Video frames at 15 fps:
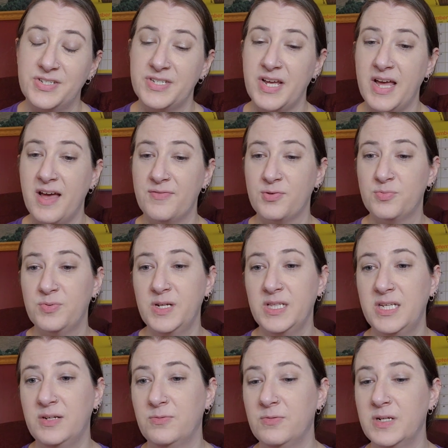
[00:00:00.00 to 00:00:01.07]
I have a
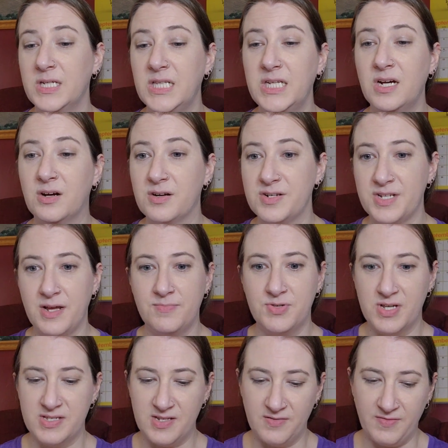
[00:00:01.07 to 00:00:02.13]
really, really hard time
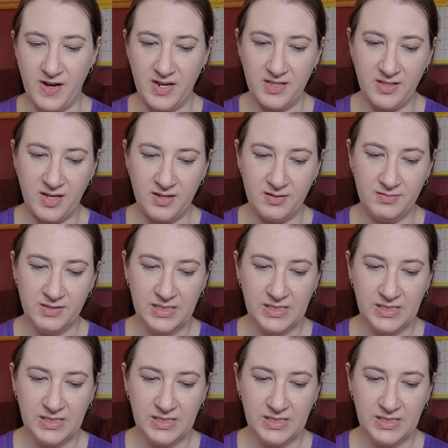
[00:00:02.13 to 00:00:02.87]
justifying that.